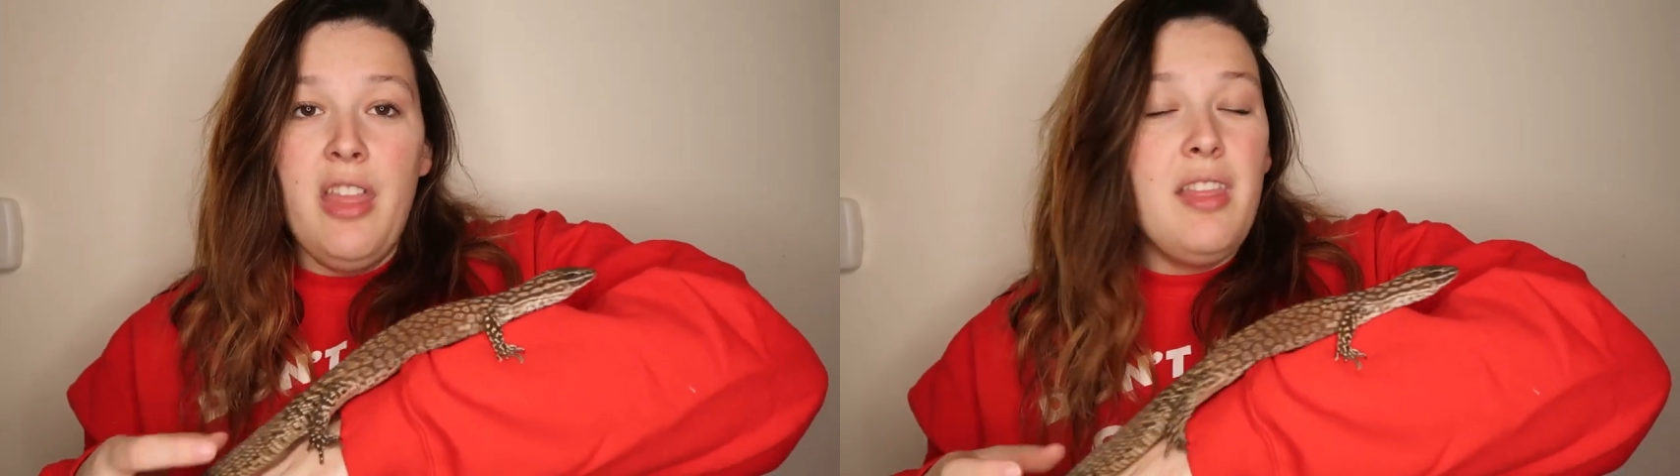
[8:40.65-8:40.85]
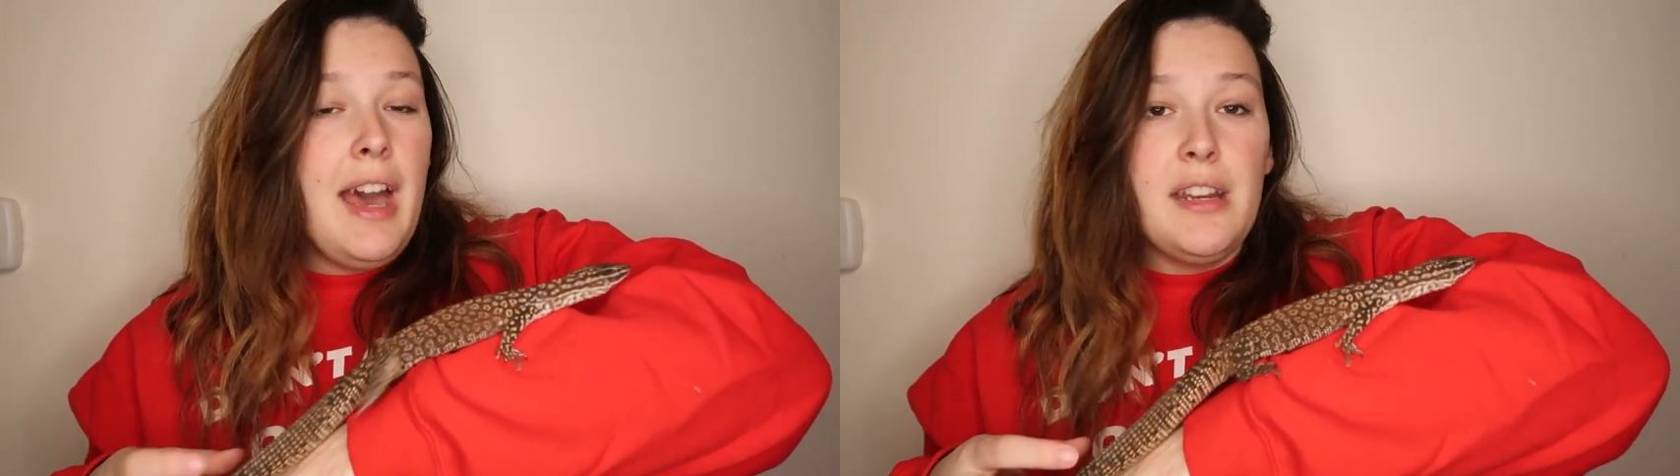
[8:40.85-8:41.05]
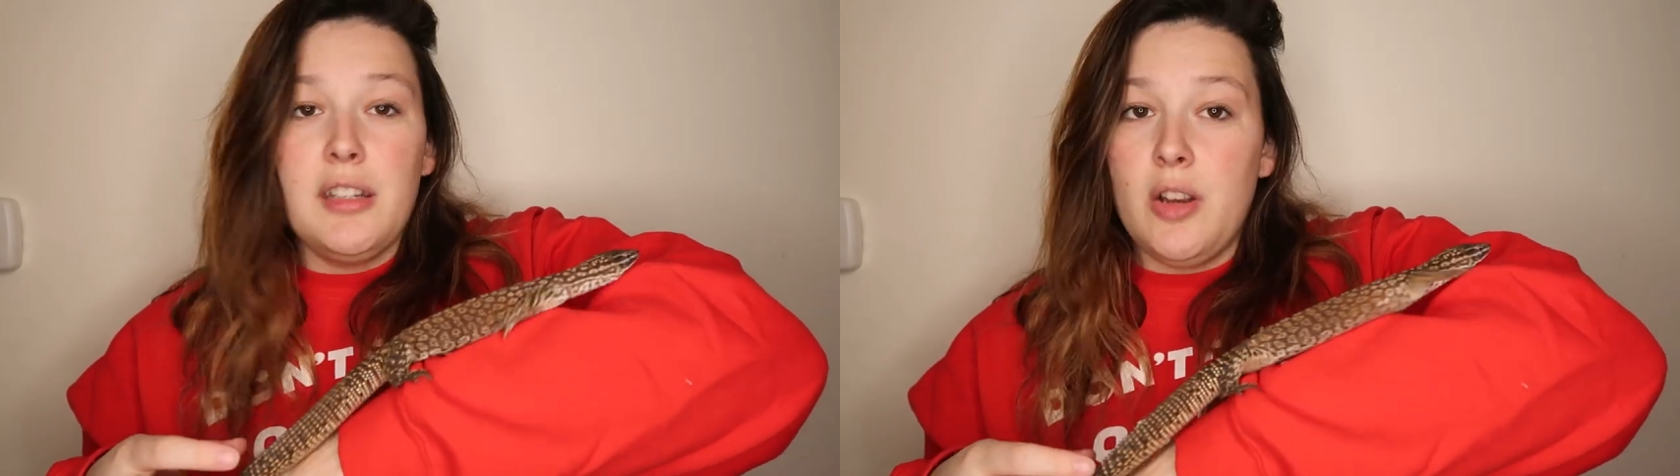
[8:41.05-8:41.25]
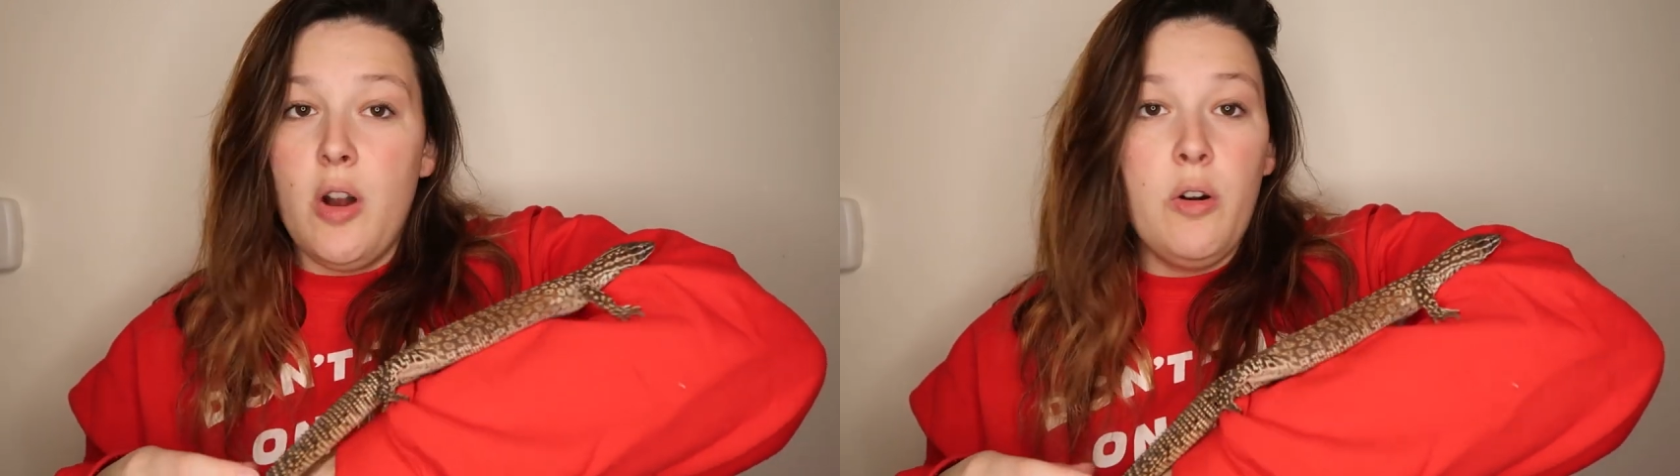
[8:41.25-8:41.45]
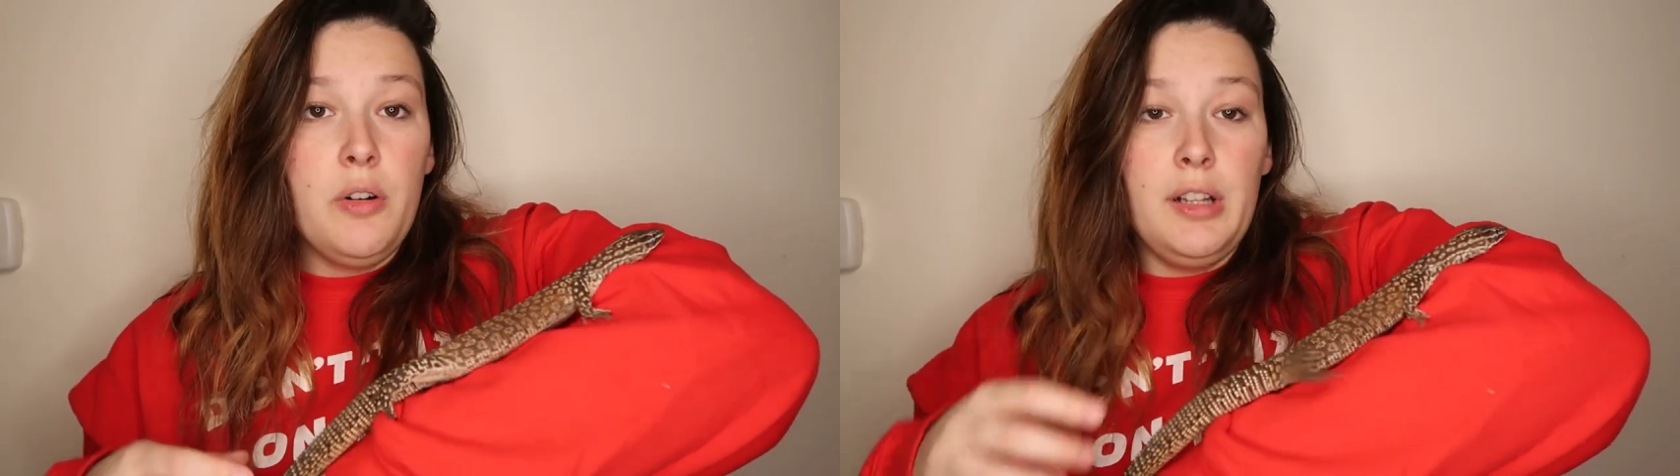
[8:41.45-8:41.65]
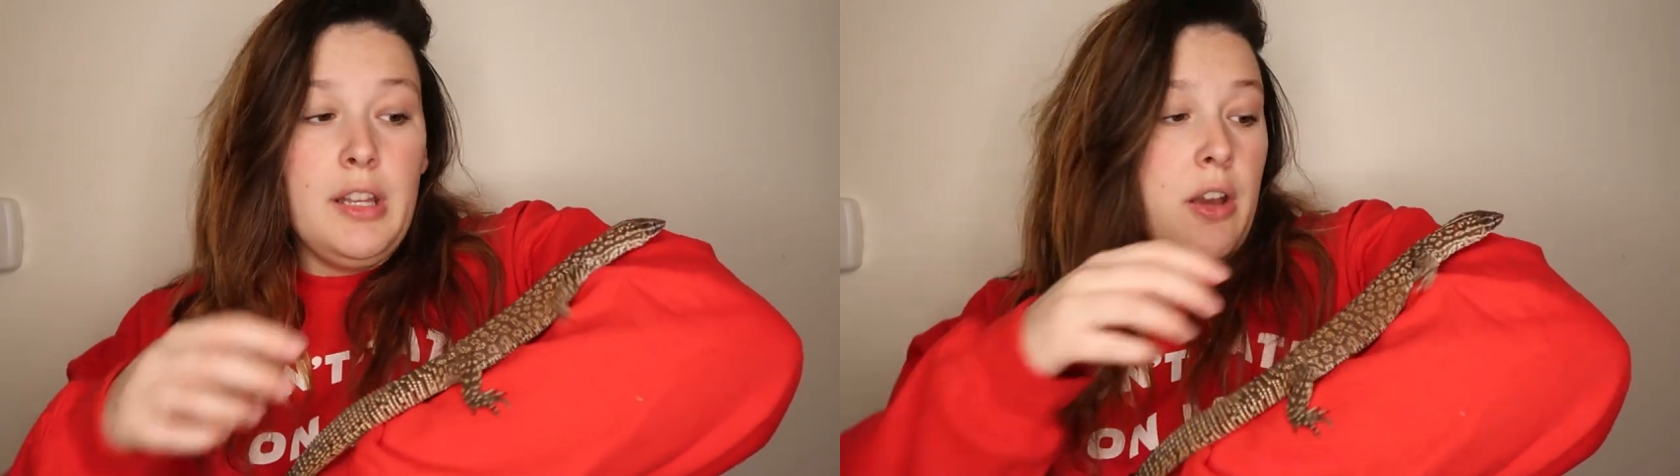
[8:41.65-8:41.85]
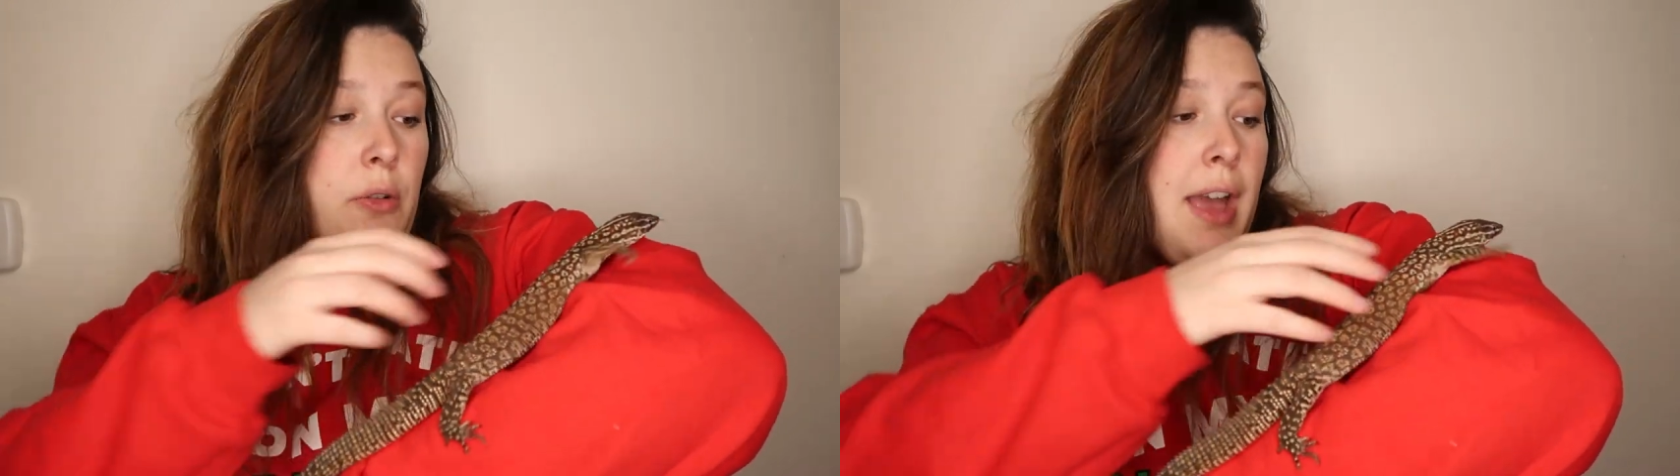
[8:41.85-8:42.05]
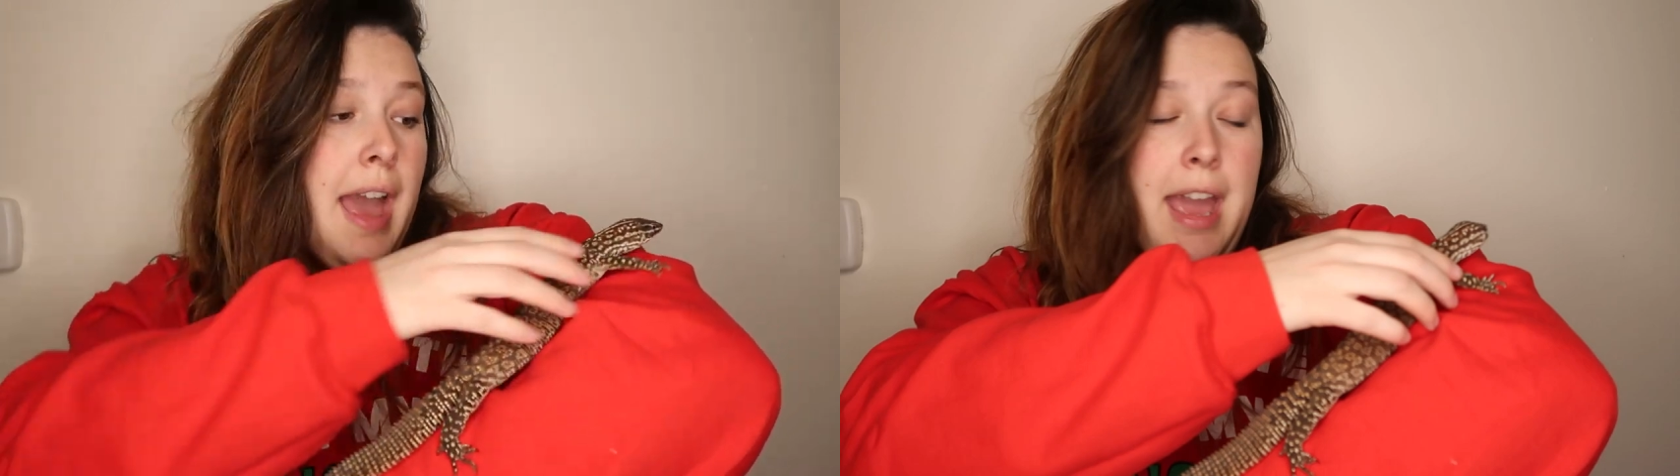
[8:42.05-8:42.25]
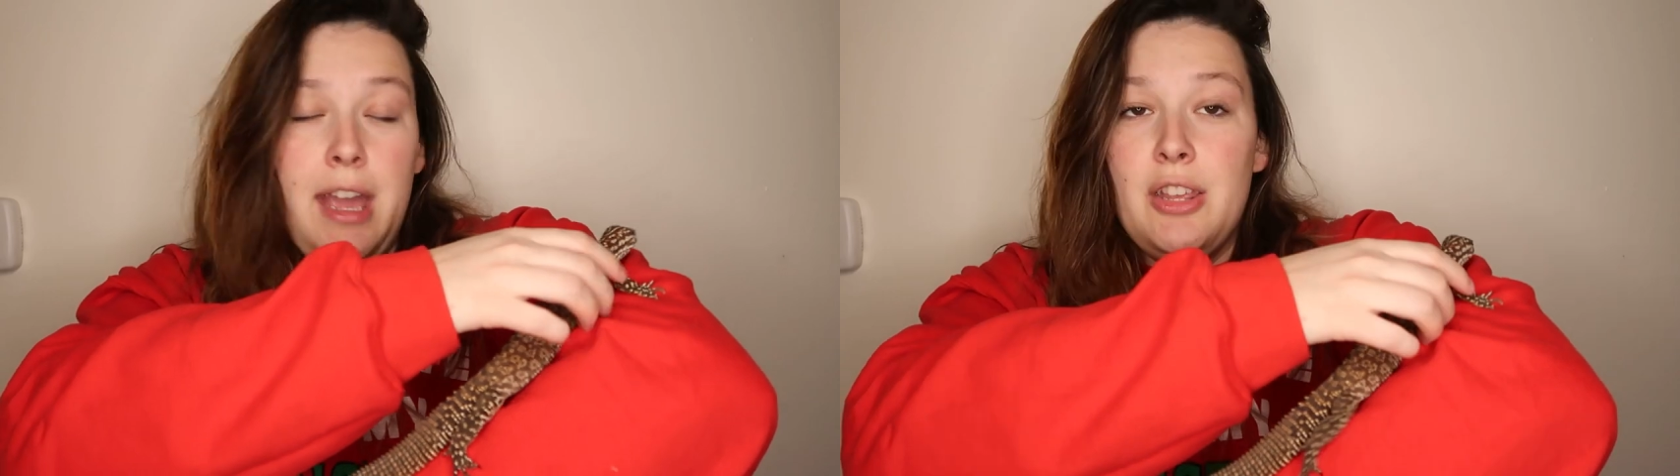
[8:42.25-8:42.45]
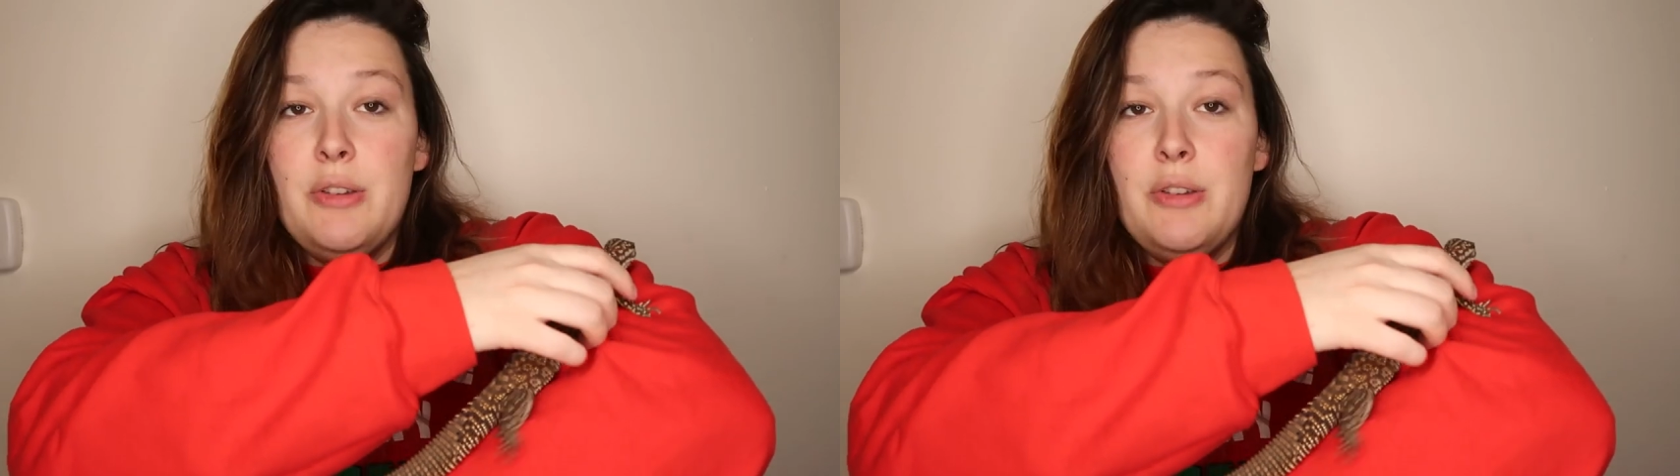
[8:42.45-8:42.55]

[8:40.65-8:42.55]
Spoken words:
that is totally okay.